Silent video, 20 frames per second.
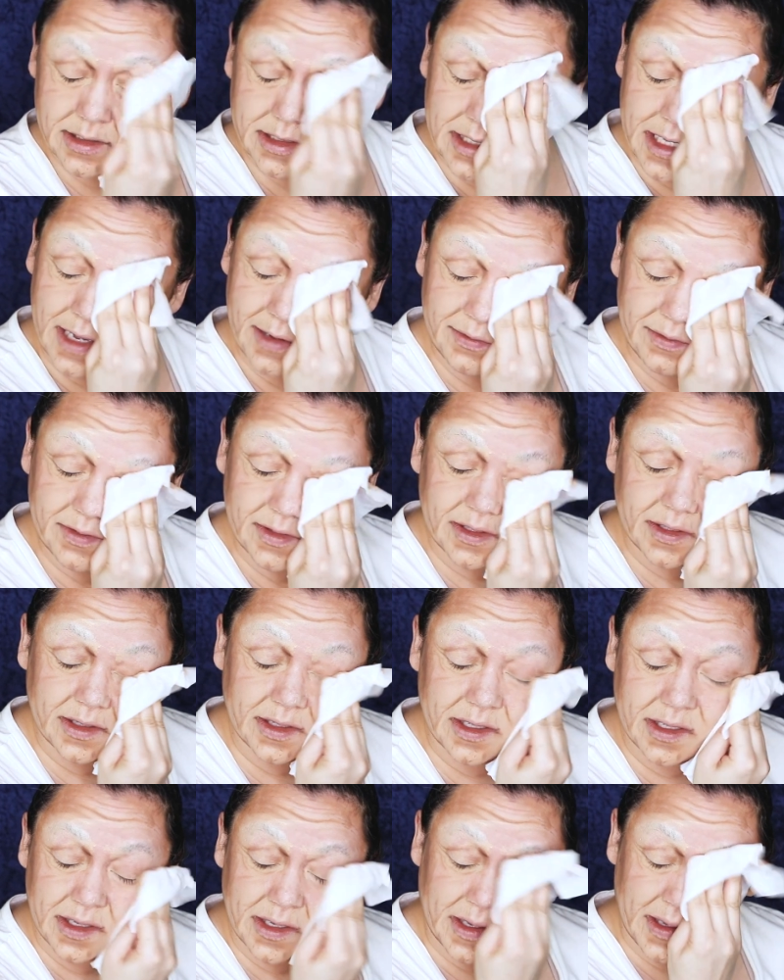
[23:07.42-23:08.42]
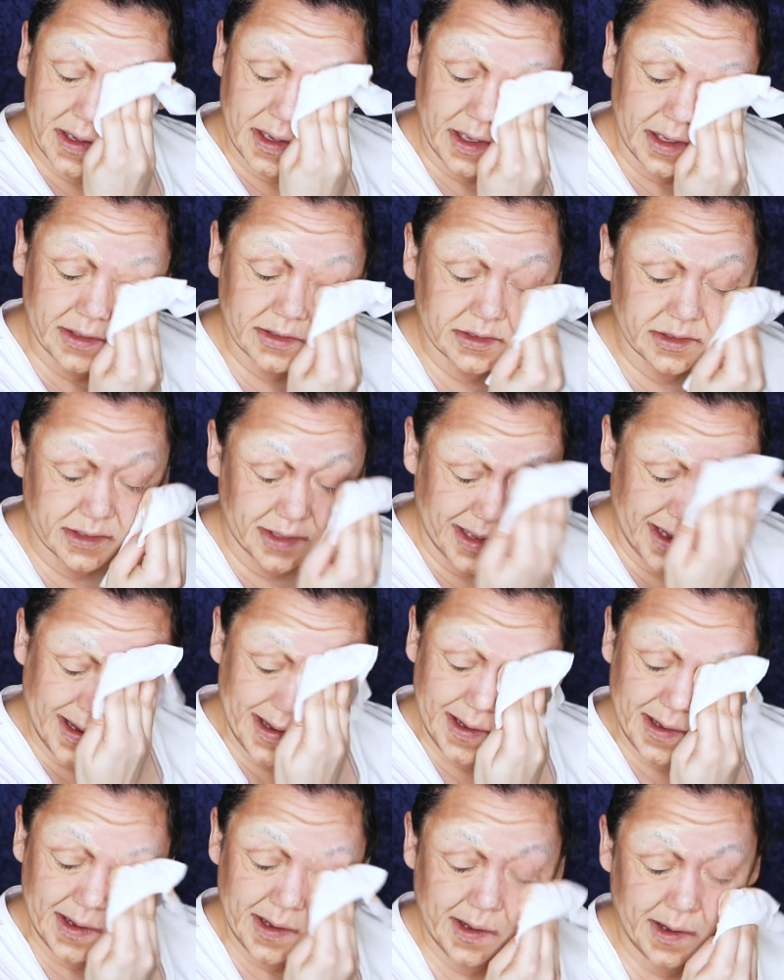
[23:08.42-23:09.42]
Definitely, I'll do
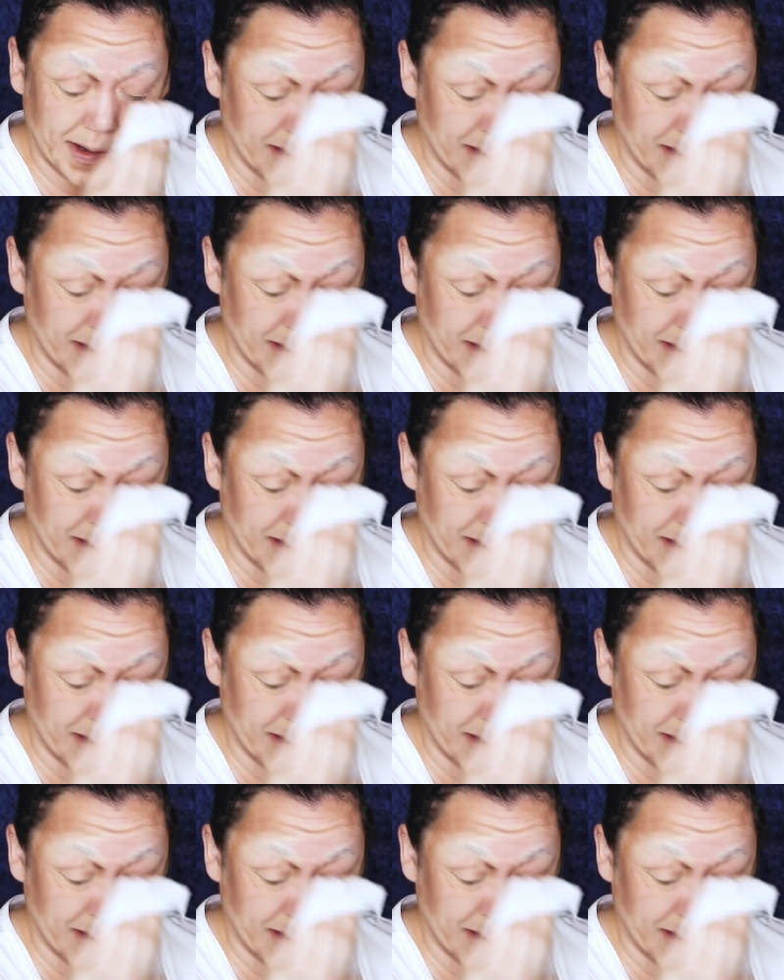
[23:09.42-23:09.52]
that.